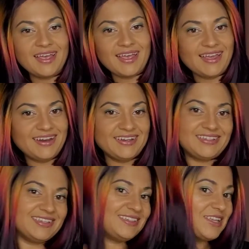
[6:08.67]
And
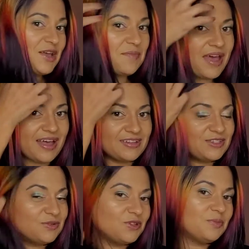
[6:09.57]
it's not bad. So
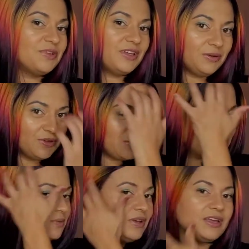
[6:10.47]
when you're playing with your
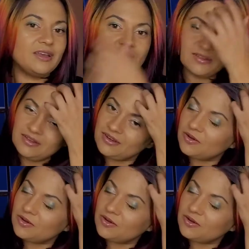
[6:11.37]
wig, you know,